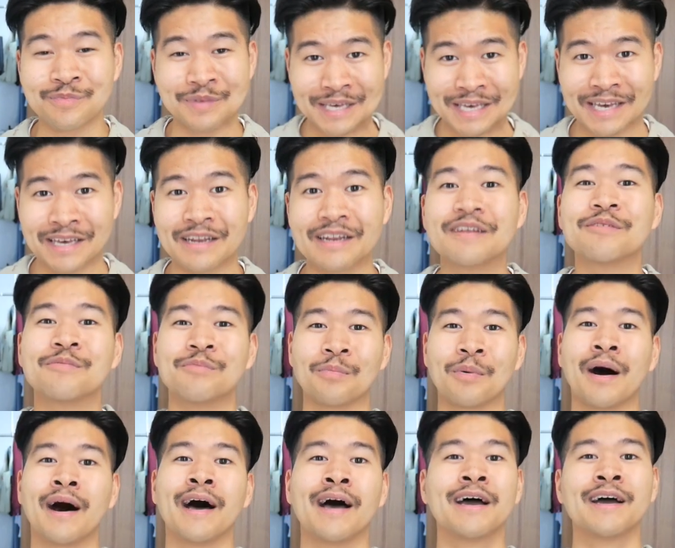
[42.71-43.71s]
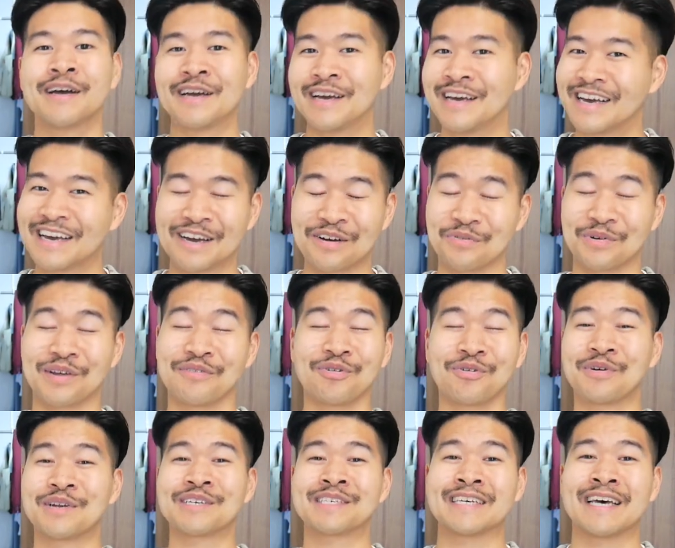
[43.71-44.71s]
get, buy whatever you
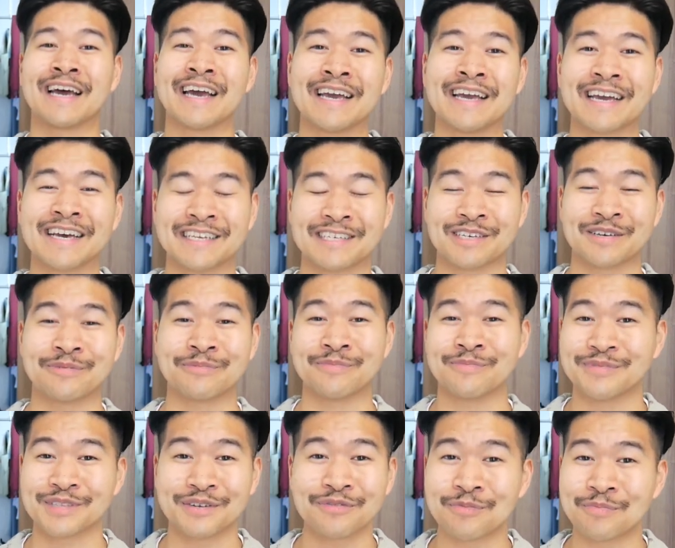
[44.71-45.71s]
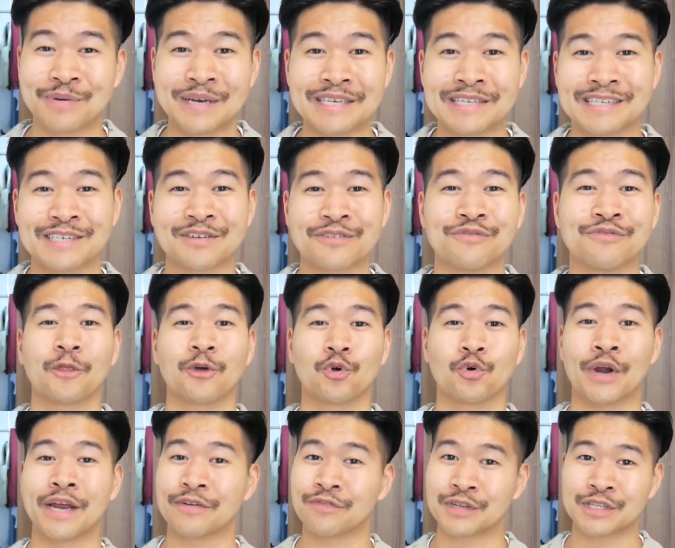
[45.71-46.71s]
want to say, some different pieces of
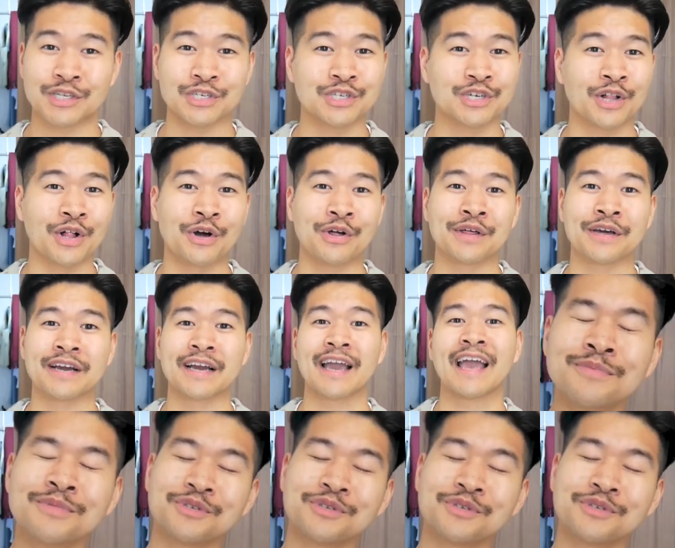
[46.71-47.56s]
great vintage clothing.